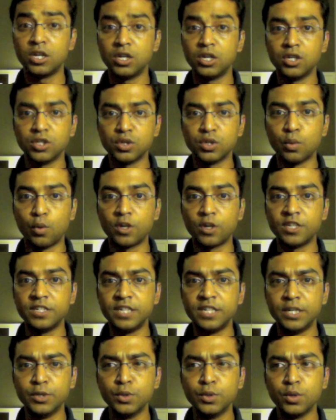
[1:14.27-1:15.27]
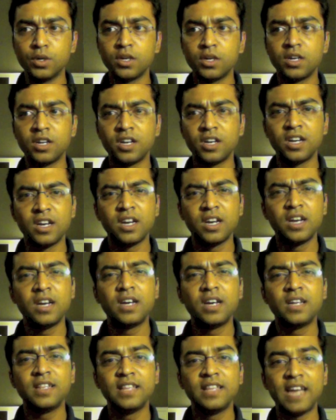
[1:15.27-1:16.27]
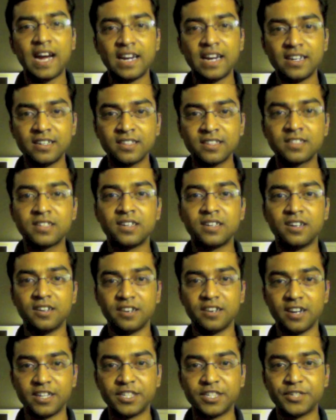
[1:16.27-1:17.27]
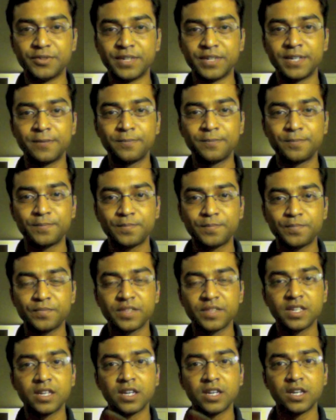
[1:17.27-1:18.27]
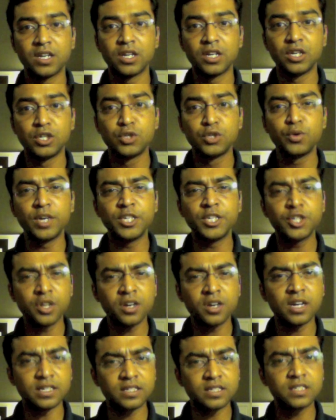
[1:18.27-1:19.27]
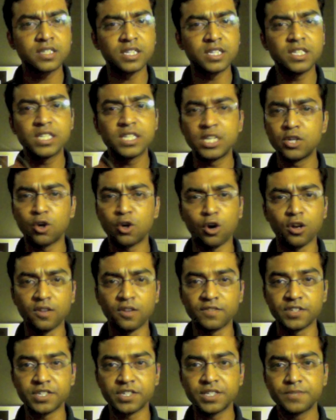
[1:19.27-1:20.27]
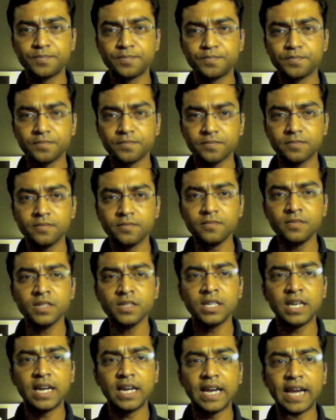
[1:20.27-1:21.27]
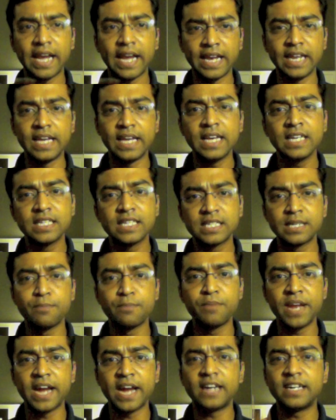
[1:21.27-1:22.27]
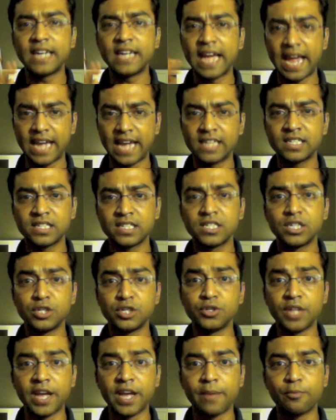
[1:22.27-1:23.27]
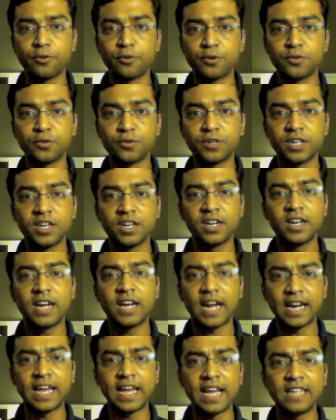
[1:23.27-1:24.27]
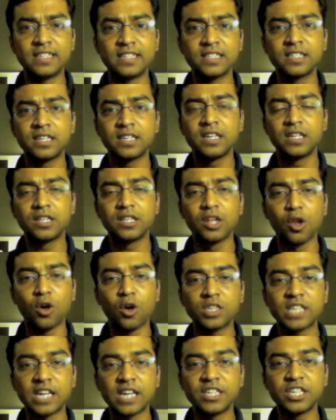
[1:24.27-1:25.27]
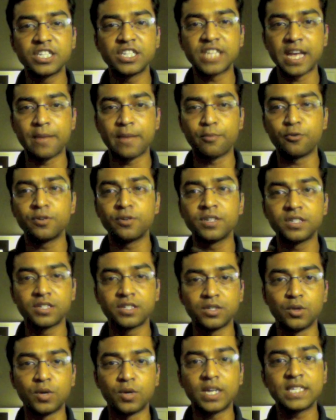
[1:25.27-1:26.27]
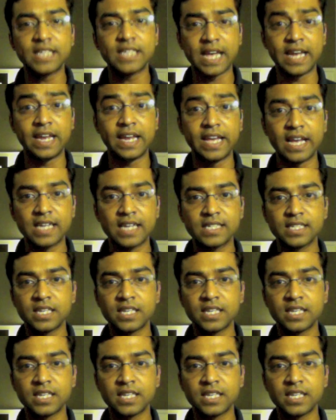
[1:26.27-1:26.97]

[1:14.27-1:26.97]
So what did they do? They added a third letter to it. To ensure consistency in all of this, LA simply added X to the airport code, and hence the Los Angeles airport is known as LAX.